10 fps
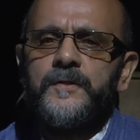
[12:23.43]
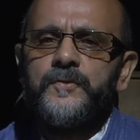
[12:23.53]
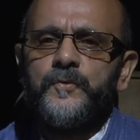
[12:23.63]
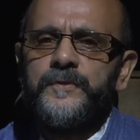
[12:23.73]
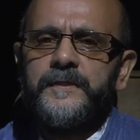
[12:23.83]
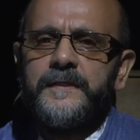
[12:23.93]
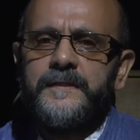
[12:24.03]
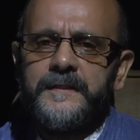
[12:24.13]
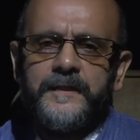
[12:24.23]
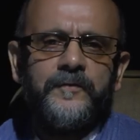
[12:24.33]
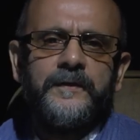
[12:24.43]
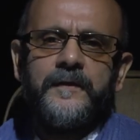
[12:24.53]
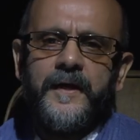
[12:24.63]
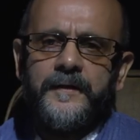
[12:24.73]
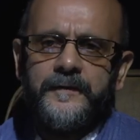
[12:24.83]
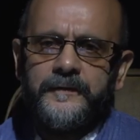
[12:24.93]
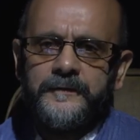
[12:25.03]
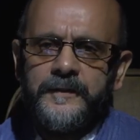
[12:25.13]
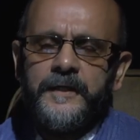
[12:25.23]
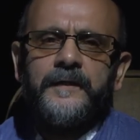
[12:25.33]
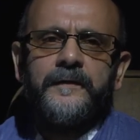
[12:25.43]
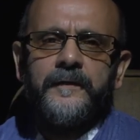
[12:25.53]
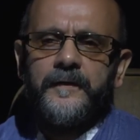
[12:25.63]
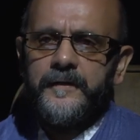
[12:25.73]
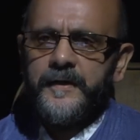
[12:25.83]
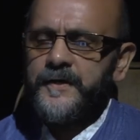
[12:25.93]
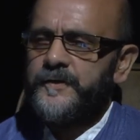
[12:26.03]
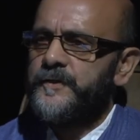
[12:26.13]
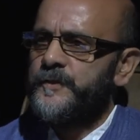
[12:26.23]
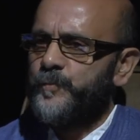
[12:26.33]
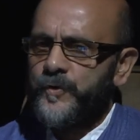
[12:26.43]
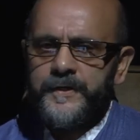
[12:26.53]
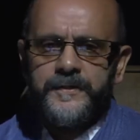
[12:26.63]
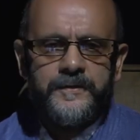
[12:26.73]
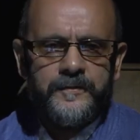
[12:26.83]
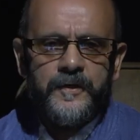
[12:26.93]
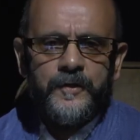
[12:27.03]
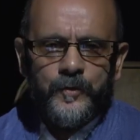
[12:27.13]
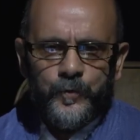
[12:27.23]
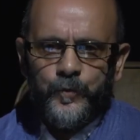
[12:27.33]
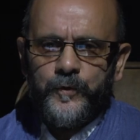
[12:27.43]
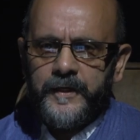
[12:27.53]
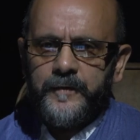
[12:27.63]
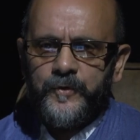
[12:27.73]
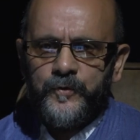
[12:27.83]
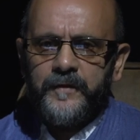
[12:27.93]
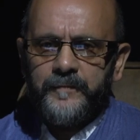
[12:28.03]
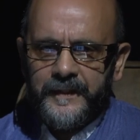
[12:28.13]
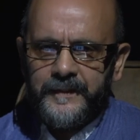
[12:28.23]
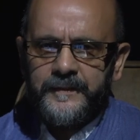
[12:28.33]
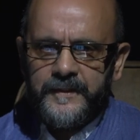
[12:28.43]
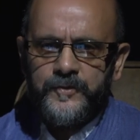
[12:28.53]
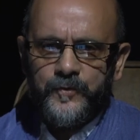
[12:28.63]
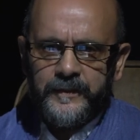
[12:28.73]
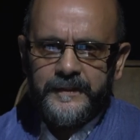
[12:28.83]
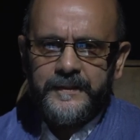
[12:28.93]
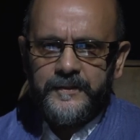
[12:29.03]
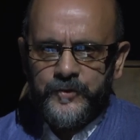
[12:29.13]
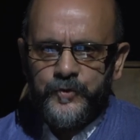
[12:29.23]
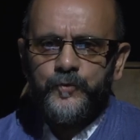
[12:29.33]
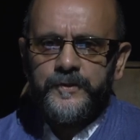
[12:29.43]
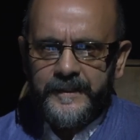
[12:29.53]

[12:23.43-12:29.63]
so seriously even the writers there are writers poets who keep doing many things on these issues.